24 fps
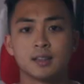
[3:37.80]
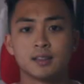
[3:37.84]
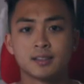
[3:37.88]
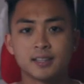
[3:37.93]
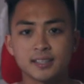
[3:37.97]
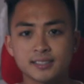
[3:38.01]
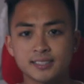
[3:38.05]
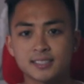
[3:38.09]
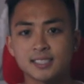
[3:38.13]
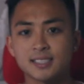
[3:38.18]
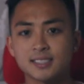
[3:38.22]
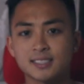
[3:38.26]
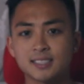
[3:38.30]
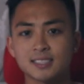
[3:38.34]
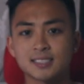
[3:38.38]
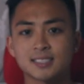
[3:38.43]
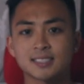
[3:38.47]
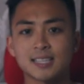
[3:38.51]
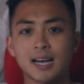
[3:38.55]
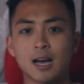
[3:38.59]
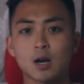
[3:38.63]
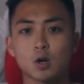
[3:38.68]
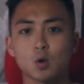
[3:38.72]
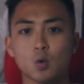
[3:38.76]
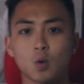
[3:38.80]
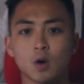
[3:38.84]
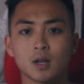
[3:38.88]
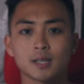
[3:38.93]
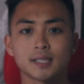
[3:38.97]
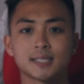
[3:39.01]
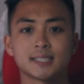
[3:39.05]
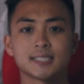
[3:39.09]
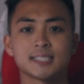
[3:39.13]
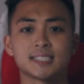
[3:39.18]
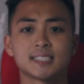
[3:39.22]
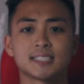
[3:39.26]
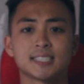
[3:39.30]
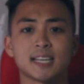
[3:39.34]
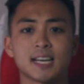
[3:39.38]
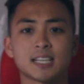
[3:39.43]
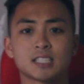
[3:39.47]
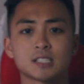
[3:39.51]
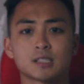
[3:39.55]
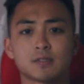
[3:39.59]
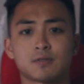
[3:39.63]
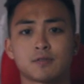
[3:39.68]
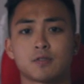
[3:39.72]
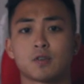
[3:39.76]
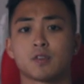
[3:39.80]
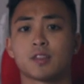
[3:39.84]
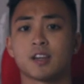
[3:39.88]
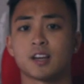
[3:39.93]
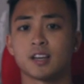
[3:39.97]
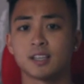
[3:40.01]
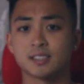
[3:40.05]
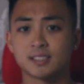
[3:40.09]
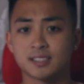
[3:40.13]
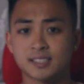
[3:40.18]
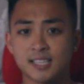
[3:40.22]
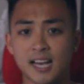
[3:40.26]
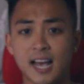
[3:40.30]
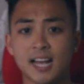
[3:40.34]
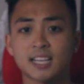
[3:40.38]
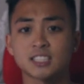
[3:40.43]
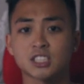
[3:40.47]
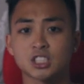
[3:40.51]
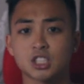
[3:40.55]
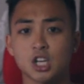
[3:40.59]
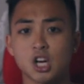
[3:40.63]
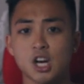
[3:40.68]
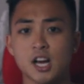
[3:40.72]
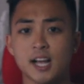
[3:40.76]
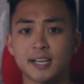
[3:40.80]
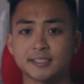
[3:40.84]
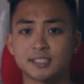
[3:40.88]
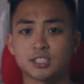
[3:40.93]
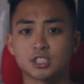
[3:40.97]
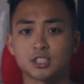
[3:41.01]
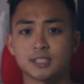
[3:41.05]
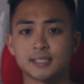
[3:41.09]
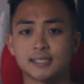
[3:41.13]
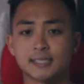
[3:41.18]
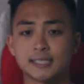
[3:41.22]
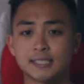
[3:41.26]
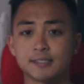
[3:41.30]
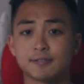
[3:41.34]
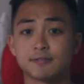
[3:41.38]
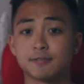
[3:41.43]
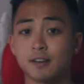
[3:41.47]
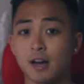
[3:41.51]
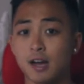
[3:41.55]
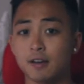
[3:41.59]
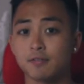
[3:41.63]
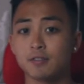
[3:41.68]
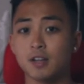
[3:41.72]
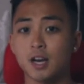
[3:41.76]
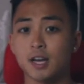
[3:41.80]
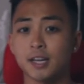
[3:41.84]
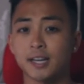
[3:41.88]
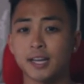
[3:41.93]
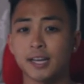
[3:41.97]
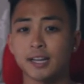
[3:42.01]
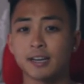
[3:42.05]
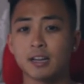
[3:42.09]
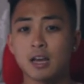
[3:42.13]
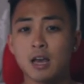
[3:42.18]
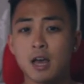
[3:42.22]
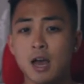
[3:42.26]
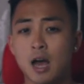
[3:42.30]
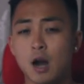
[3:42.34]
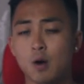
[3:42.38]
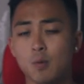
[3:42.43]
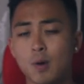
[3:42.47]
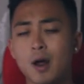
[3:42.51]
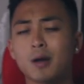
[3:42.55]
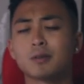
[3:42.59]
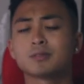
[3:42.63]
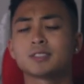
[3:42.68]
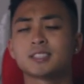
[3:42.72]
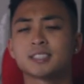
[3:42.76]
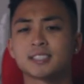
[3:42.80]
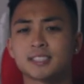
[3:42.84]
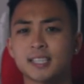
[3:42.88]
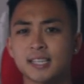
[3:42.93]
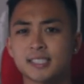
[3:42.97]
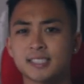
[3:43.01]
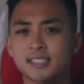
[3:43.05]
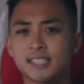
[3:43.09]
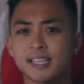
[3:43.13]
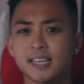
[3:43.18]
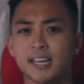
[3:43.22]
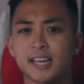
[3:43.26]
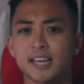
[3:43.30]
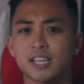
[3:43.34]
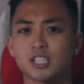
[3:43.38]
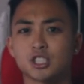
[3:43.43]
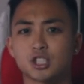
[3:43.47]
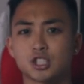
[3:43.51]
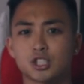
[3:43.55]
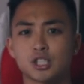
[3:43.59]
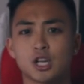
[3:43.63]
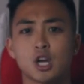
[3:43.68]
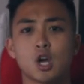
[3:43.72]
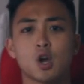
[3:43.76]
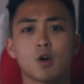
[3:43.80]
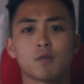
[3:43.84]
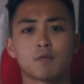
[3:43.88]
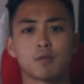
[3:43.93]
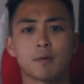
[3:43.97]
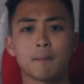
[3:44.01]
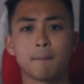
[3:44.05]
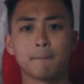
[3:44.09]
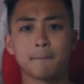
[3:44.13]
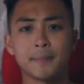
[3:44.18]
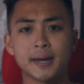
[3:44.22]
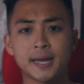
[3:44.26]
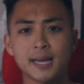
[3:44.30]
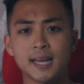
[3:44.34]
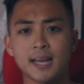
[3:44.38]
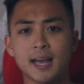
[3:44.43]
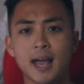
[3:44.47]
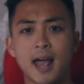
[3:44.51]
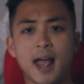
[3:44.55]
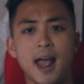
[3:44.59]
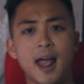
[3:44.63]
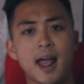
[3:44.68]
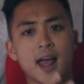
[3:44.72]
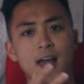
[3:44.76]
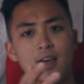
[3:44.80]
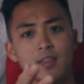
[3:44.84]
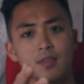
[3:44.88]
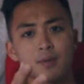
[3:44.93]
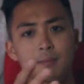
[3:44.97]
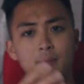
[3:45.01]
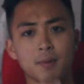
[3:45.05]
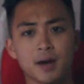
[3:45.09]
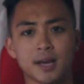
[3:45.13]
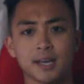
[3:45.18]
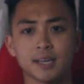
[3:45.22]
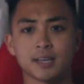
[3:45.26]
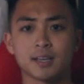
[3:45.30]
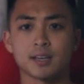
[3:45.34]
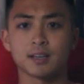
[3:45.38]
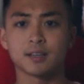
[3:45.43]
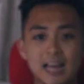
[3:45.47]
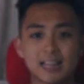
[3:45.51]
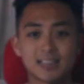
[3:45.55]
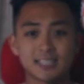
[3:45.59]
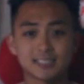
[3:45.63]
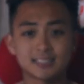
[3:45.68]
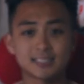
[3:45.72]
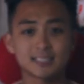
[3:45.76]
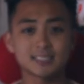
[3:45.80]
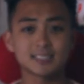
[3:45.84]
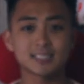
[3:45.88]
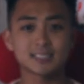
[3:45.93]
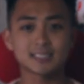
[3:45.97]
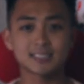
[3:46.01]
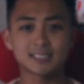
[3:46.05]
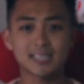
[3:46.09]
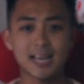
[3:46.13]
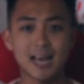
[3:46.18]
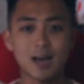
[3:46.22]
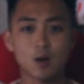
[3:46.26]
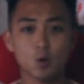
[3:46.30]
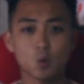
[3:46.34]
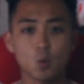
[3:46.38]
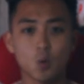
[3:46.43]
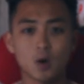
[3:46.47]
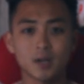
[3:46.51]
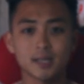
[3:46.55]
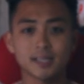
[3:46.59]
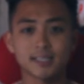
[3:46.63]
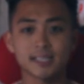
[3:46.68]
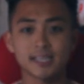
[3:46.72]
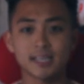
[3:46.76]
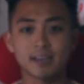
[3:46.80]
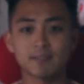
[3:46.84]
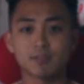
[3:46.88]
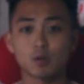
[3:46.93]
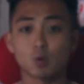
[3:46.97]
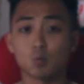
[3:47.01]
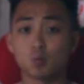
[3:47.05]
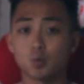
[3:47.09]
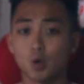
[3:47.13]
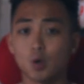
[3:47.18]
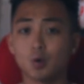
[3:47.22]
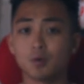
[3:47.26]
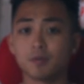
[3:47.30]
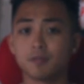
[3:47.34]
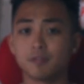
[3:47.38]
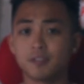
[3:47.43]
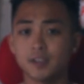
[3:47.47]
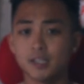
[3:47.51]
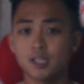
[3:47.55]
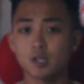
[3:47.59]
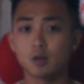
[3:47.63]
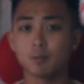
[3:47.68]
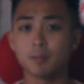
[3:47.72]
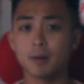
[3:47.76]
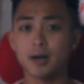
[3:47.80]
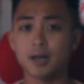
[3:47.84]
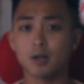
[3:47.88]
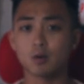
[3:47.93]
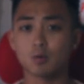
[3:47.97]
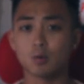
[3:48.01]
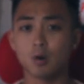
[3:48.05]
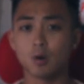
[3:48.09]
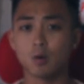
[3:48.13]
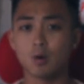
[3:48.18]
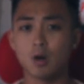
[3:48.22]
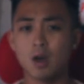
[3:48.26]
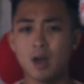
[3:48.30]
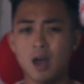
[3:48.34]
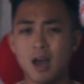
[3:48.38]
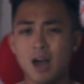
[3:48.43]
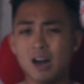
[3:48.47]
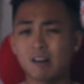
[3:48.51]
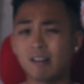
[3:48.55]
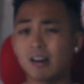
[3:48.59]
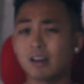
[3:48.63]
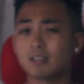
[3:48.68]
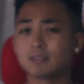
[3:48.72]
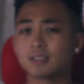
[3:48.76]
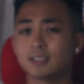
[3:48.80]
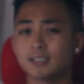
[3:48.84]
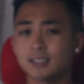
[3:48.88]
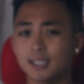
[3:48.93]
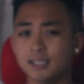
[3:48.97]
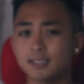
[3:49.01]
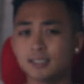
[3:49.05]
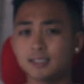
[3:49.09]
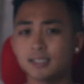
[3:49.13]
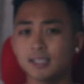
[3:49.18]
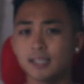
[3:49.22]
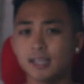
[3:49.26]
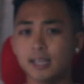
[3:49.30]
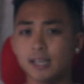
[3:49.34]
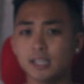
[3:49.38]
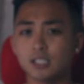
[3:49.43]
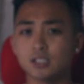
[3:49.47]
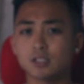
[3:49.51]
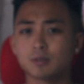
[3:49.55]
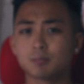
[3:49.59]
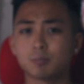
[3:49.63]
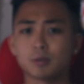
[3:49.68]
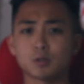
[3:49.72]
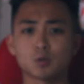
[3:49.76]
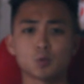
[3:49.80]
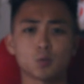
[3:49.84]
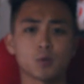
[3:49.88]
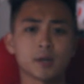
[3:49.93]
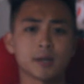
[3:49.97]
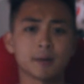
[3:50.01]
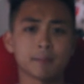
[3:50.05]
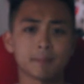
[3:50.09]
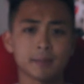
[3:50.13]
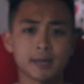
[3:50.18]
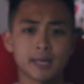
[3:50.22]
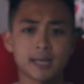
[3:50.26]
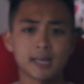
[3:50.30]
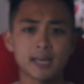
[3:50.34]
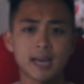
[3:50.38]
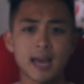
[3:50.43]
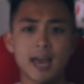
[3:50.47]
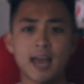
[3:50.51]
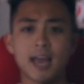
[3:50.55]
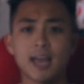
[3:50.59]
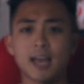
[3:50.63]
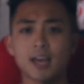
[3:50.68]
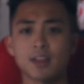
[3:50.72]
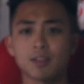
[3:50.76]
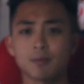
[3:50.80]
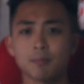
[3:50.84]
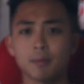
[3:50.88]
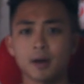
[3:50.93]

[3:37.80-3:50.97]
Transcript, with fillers: This is a sound quality test for the Takstar SGC 598, around 60 inch from me and the mic. This is the sound quality of the Rode Video Micro, around 60 inch between me and the